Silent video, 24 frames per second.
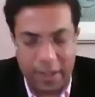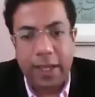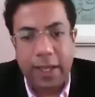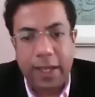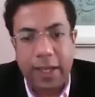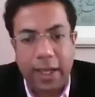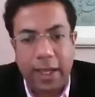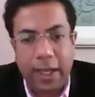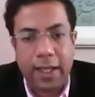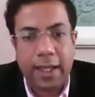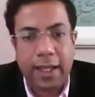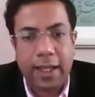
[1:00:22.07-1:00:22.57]

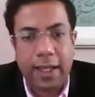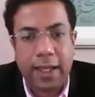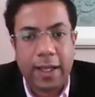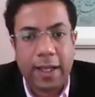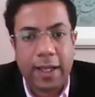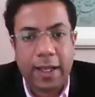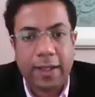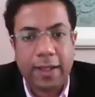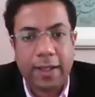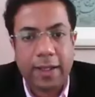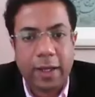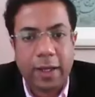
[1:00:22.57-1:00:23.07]

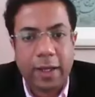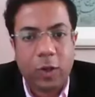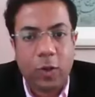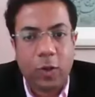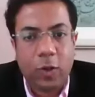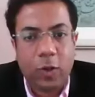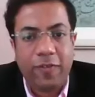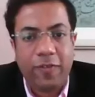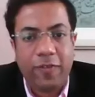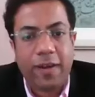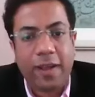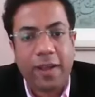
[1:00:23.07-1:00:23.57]
That,
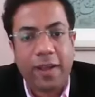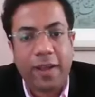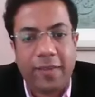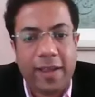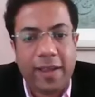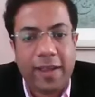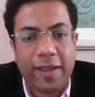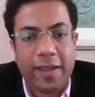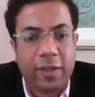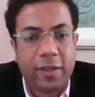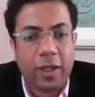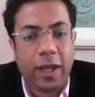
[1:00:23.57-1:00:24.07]

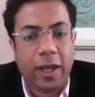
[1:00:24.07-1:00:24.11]
if